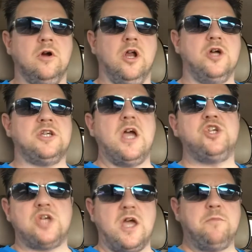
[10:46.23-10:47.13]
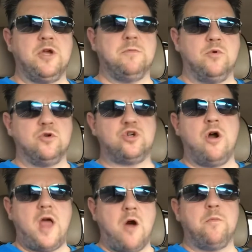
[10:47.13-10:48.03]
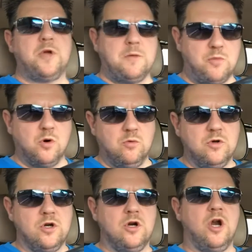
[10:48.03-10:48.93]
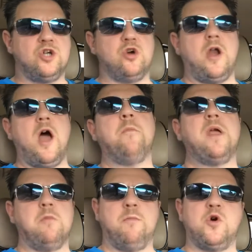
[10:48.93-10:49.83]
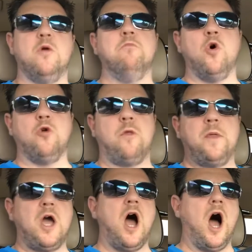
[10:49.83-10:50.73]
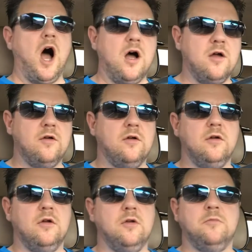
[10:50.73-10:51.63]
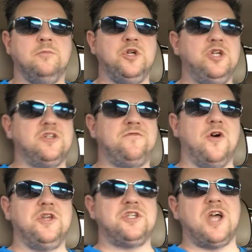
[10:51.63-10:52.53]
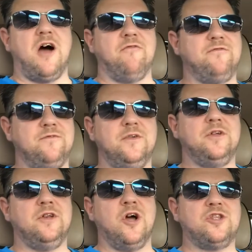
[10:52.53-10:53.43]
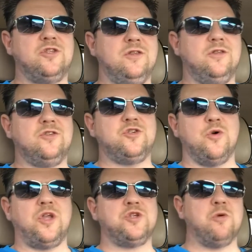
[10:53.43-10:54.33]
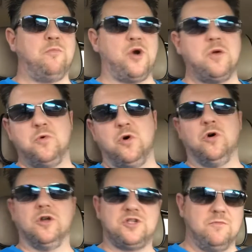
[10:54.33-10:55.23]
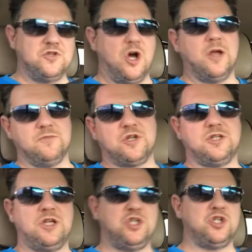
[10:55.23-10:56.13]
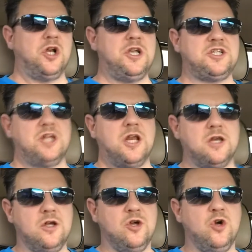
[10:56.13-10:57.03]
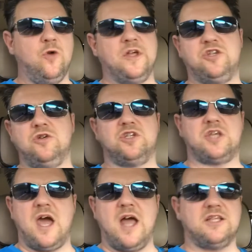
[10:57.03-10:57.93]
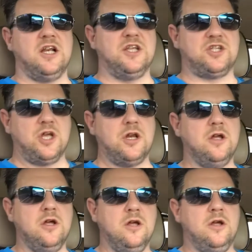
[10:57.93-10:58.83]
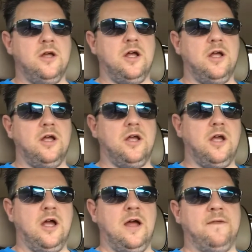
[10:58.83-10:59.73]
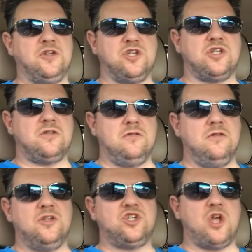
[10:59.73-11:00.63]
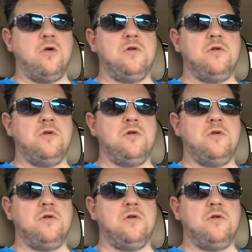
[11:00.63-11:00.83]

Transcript: I like to educate people and try and help people. And try and help people become more than they are. But you just find yourself like talking to a brick wall sometimes because they're just not listening, or they're too scared to listen, and they're just so